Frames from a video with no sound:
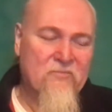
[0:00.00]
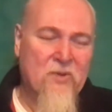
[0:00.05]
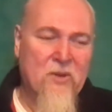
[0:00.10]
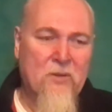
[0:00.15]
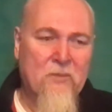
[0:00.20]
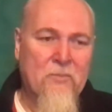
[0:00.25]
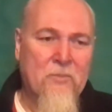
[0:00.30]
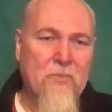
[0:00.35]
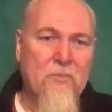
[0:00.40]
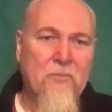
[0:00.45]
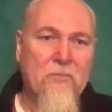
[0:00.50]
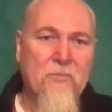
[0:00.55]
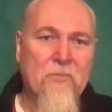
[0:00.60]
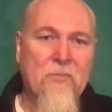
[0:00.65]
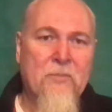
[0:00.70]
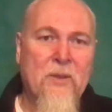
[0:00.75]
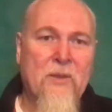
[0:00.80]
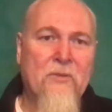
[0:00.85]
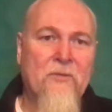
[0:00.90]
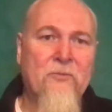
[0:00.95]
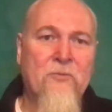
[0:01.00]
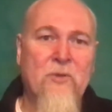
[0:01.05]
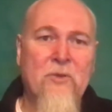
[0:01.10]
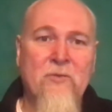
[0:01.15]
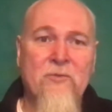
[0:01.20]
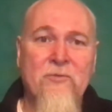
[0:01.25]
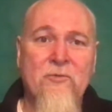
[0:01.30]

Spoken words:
about 3 or